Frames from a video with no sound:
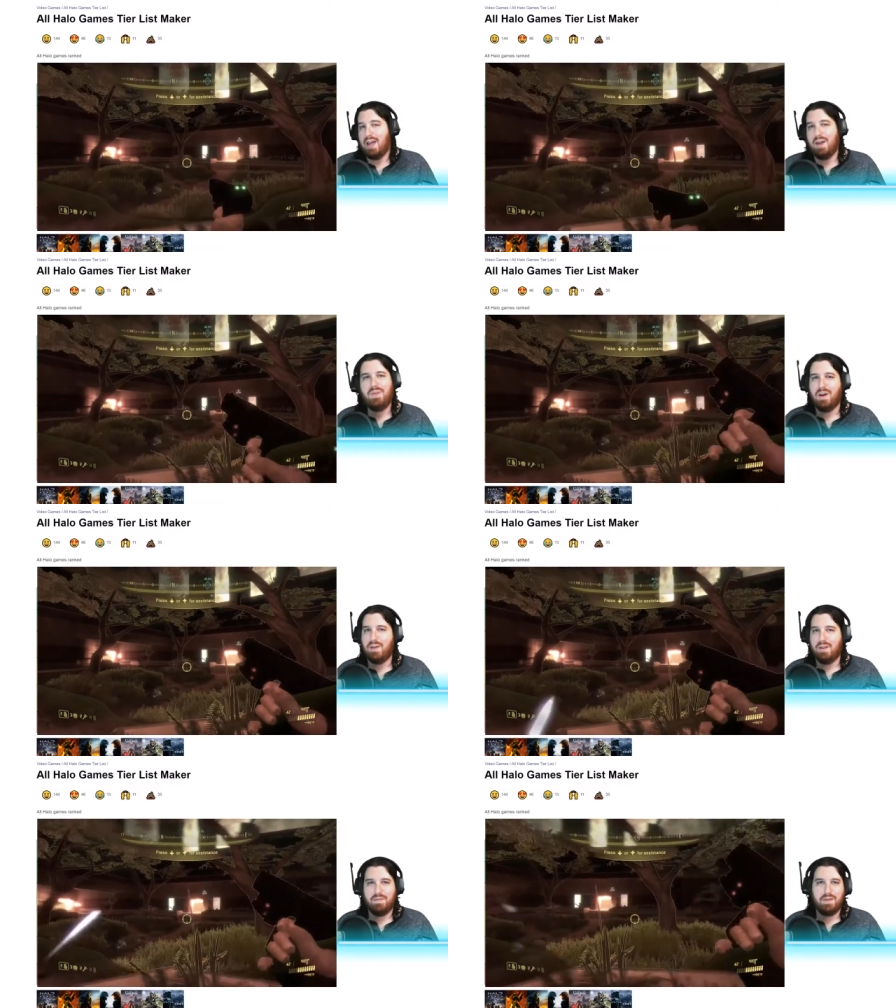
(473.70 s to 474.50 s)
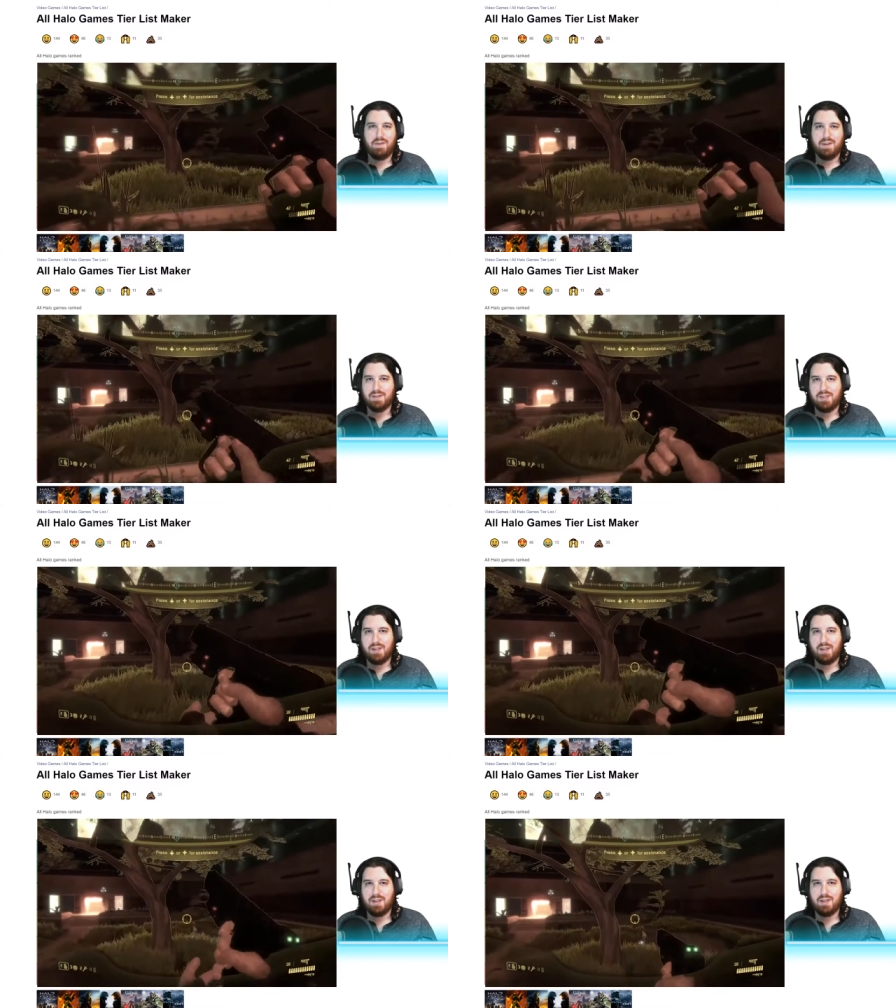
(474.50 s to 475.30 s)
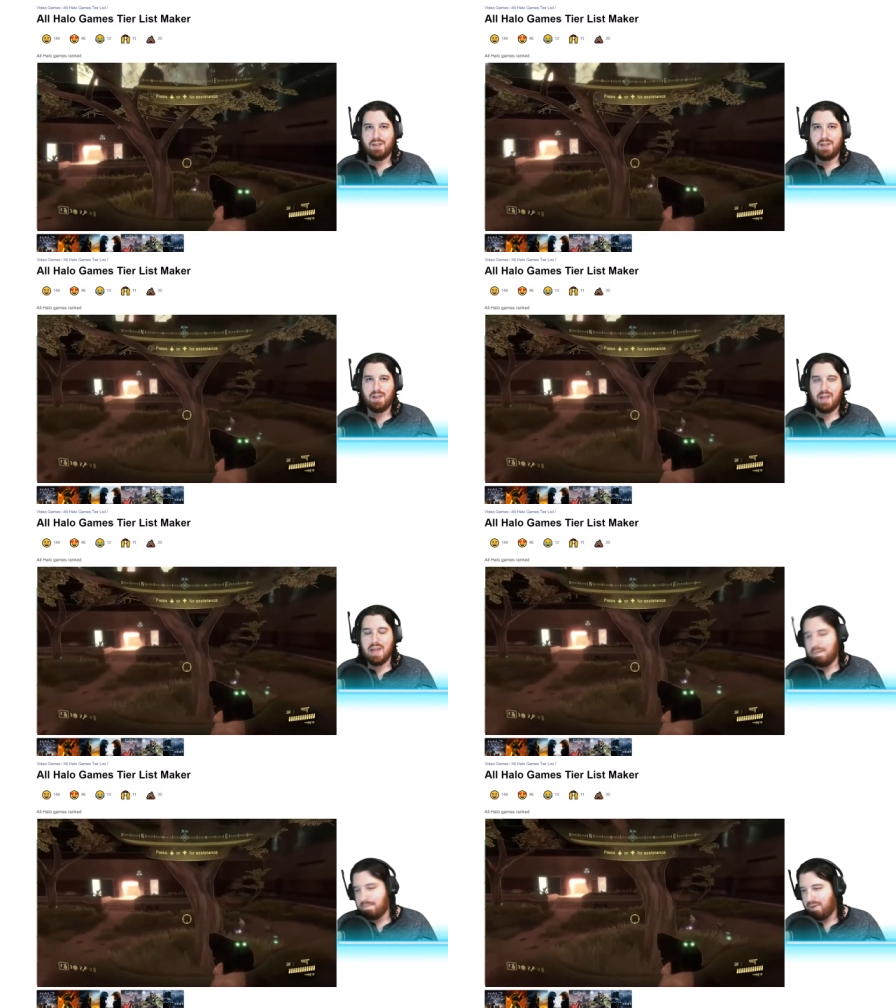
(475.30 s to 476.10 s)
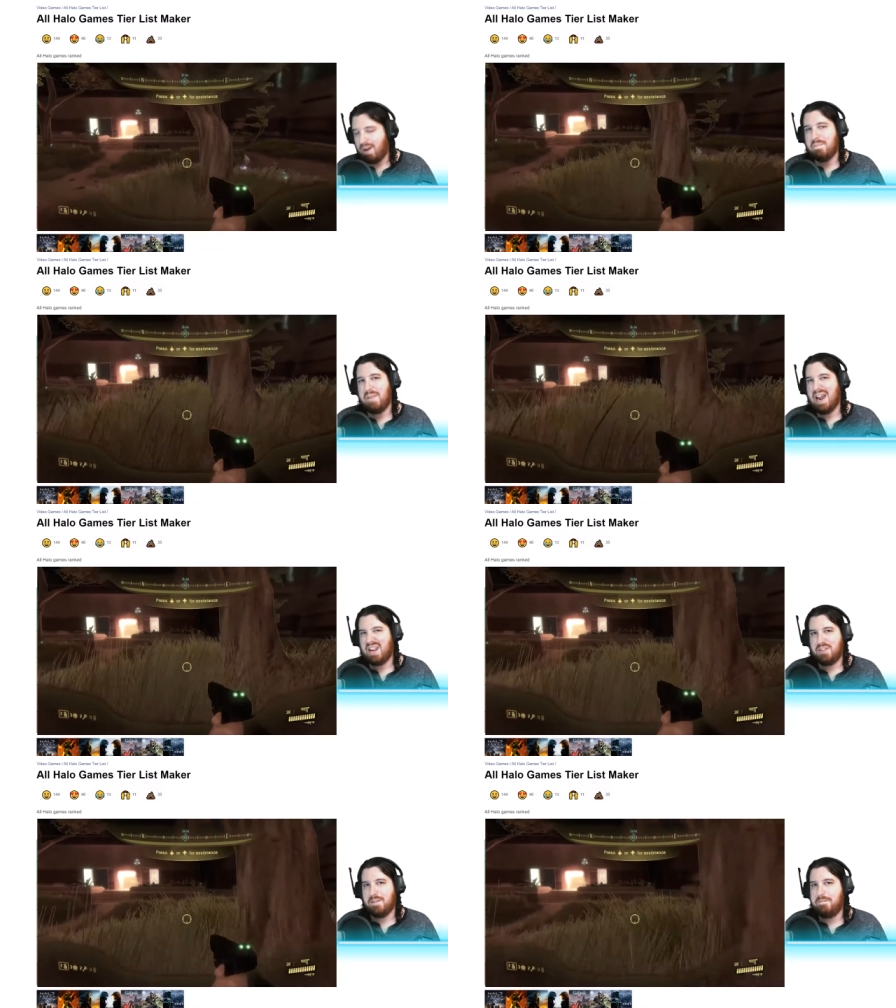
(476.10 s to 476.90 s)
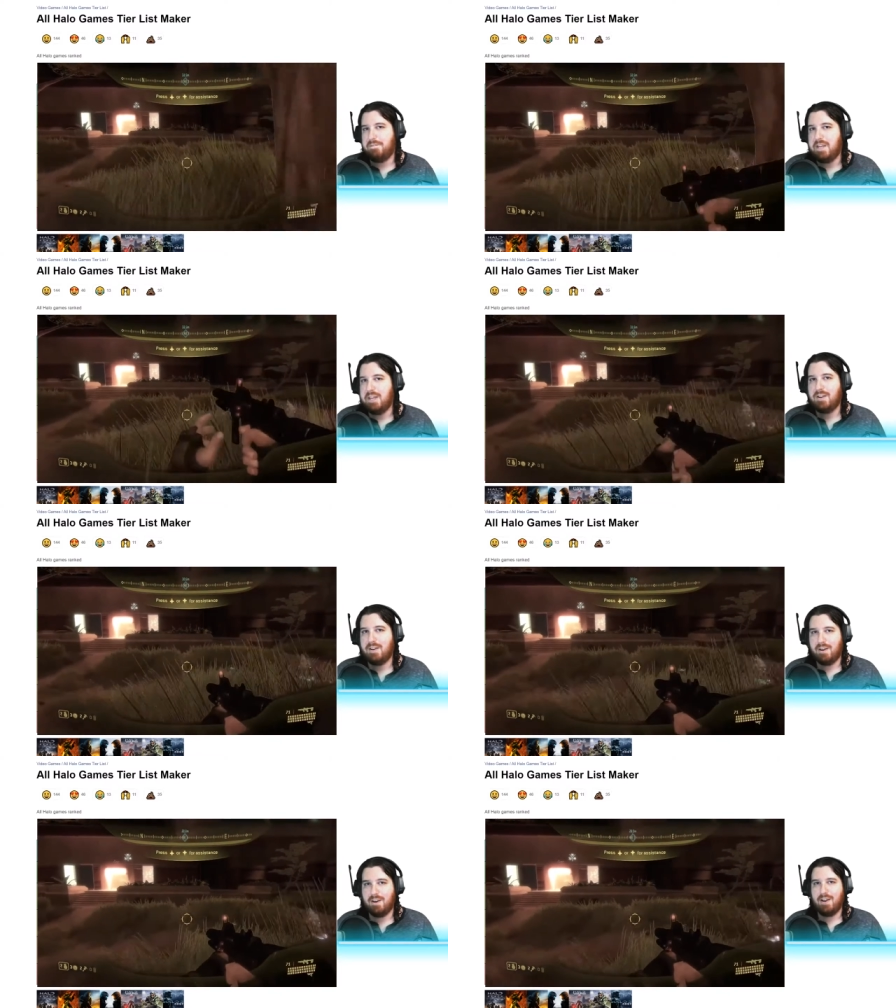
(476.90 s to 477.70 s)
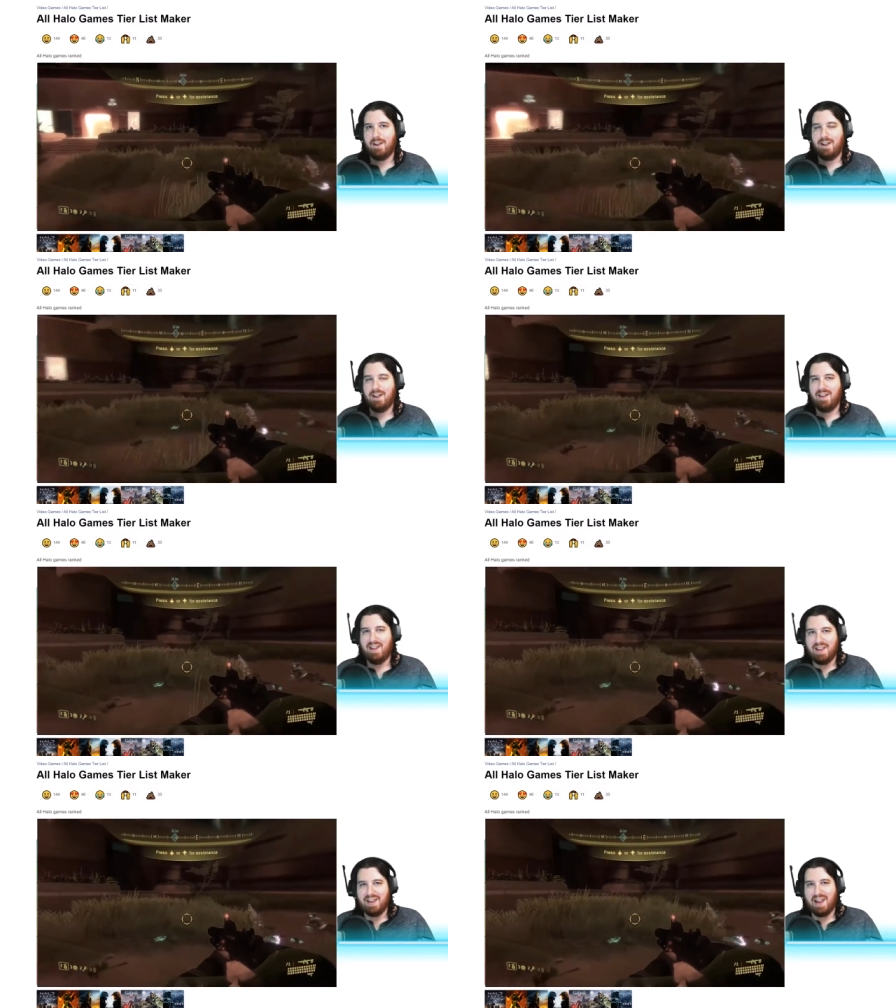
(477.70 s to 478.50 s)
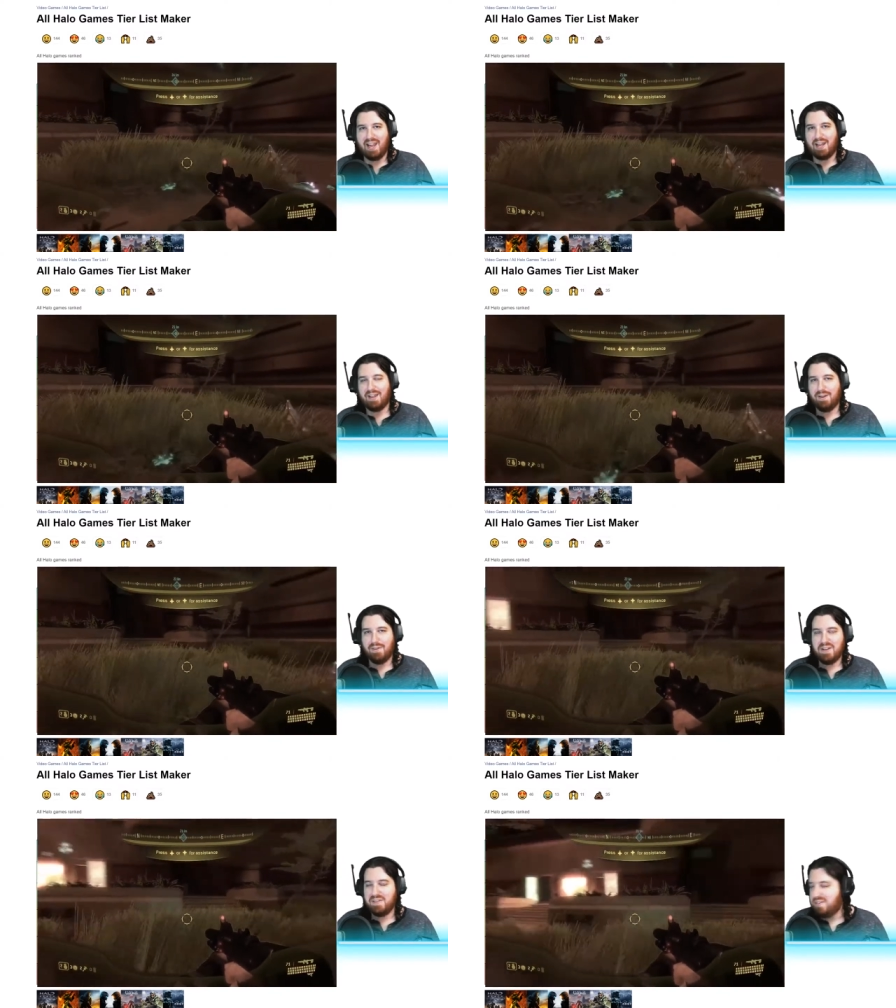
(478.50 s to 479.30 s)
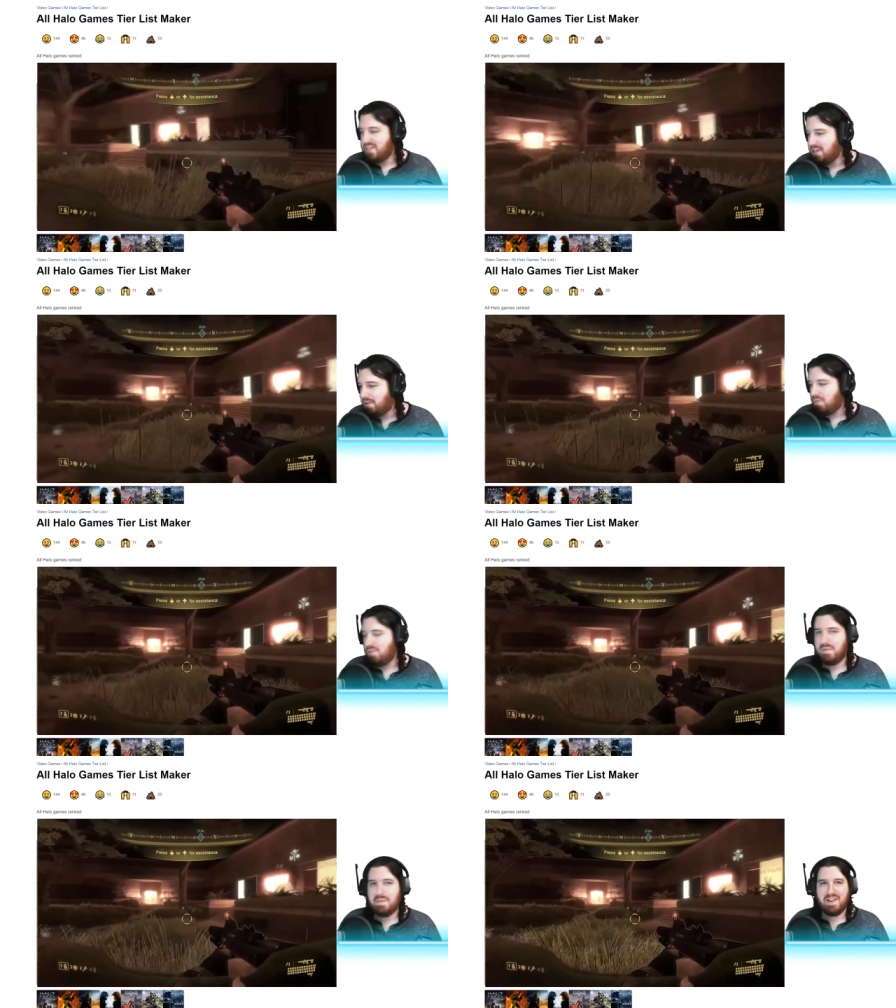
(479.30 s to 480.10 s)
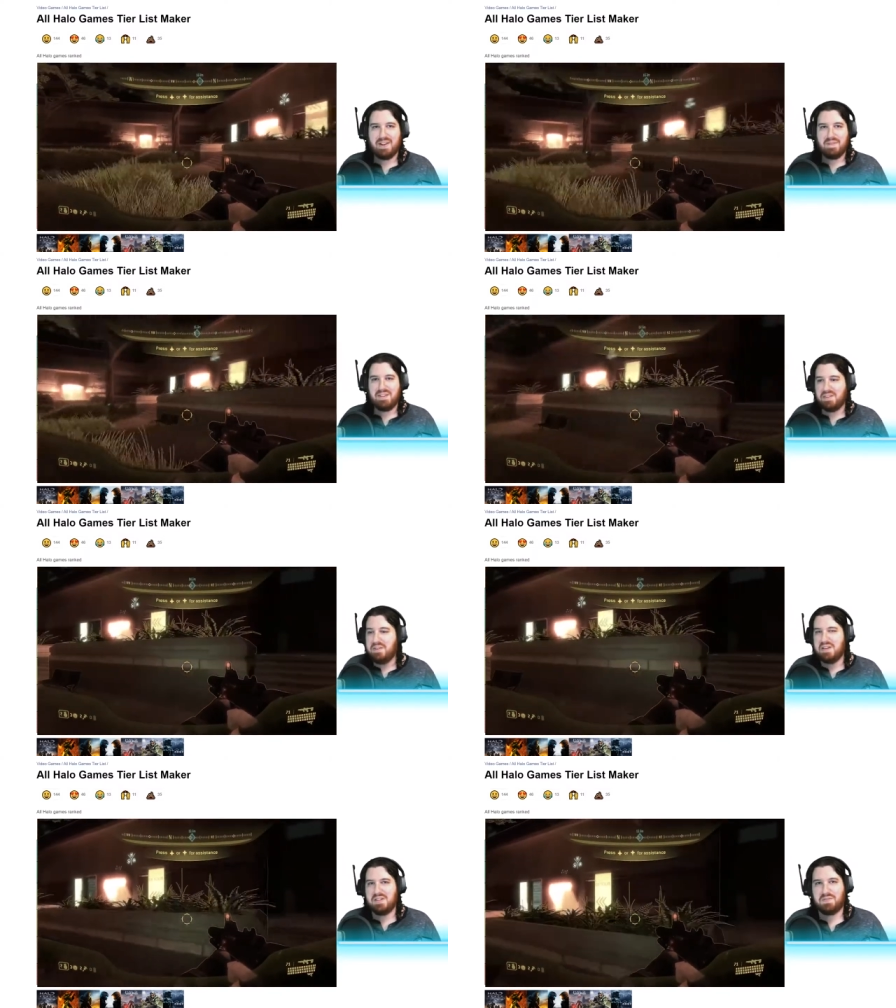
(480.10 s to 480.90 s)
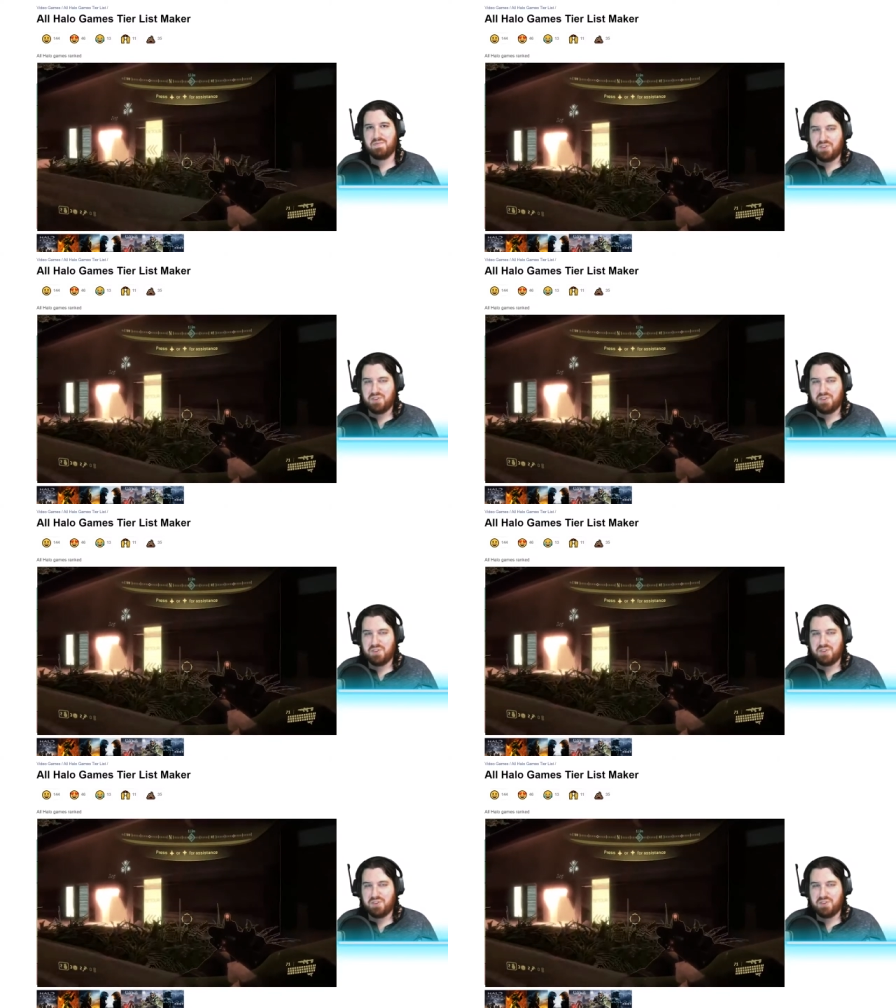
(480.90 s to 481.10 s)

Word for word: We all love ODST. It brought back the fear in Halo. When you see a group of enemies, you didn't just